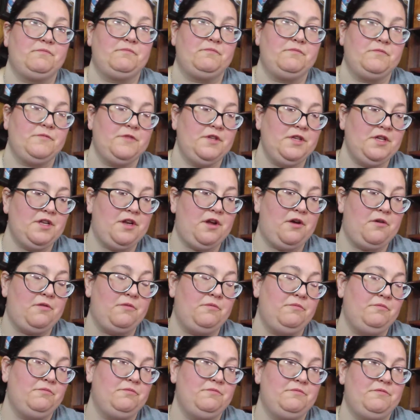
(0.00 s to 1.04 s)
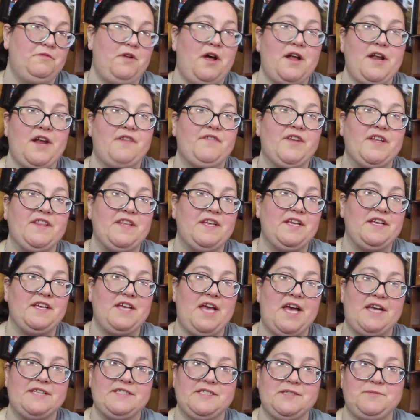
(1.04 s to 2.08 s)
you know, not everything
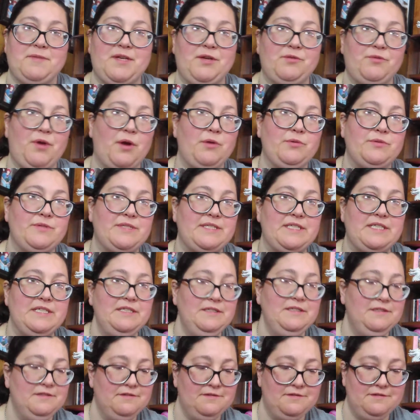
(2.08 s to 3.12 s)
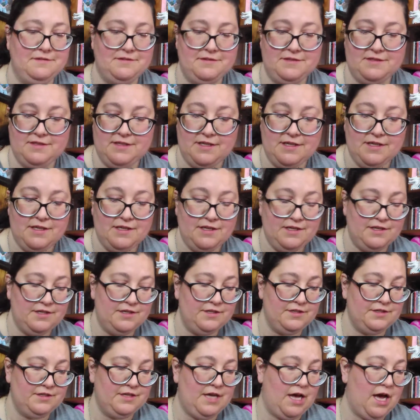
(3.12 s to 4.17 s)
has to be rosy.
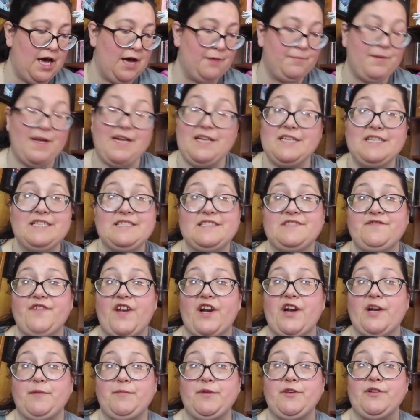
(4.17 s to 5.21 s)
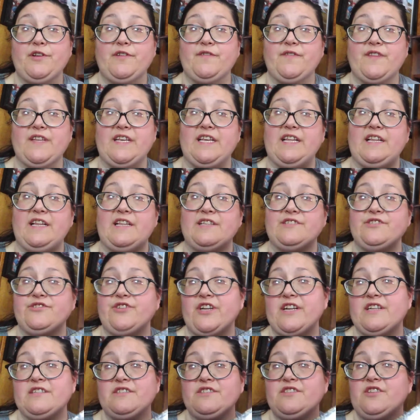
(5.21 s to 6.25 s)
But it is very beautifully
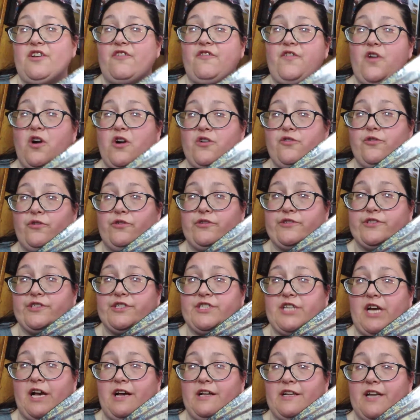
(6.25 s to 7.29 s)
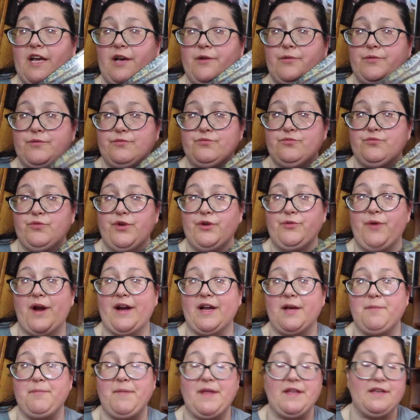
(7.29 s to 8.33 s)
illustrated, so for an older child, I would
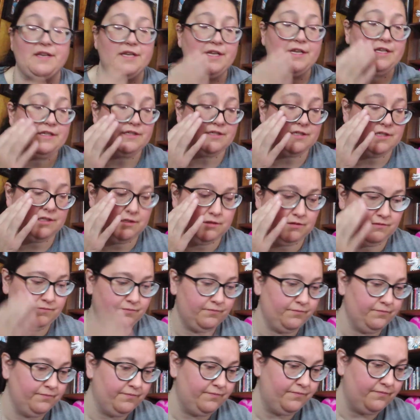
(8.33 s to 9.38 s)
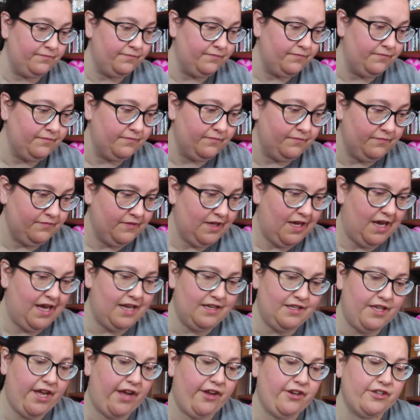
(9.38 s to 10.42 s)
recommend it.
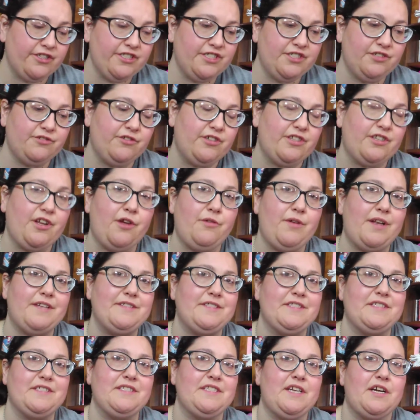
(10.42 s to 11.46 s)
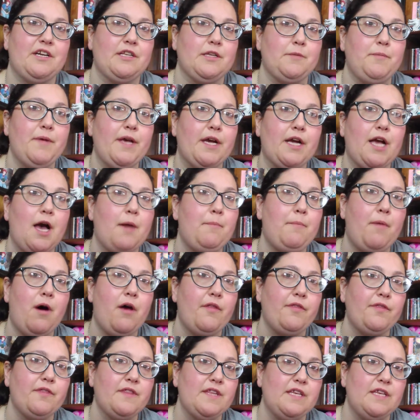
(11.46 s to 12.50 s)
And younger children don't necessarily pick up on